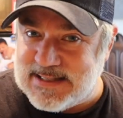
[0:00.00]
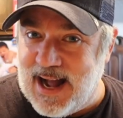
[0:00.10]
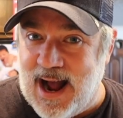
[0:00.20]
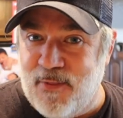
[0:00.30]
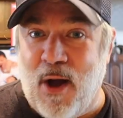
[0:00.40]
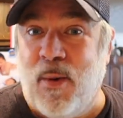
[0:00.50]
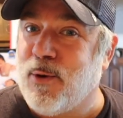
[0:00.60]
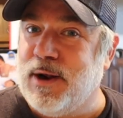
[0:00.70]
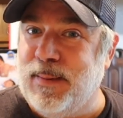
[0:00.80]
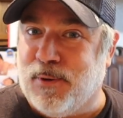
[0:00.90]
said that we
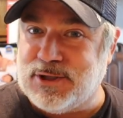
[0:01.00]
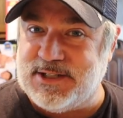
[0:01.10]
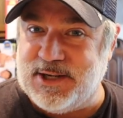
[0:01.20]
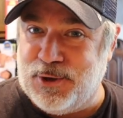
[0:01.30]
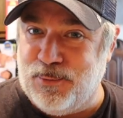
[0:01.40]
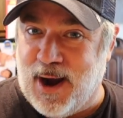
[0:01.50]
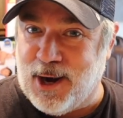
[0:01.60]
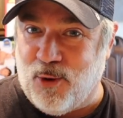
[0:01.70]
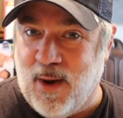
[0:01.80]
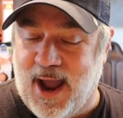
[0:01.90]
were going to be purchasing a new
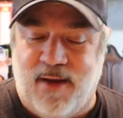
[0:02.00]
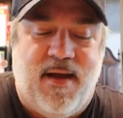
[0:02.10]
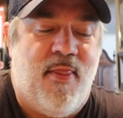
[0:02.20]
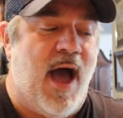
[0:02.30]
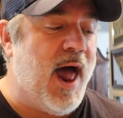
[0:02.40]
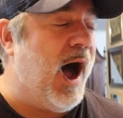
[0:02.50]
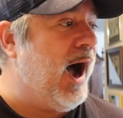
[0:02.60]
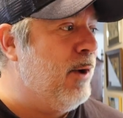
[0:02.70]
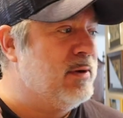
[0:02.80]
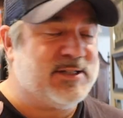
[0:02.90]
microwave and that
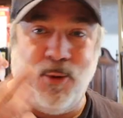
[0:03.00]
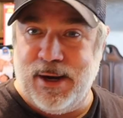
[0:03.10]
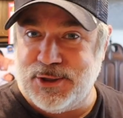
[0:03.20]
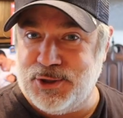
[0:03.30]
I was going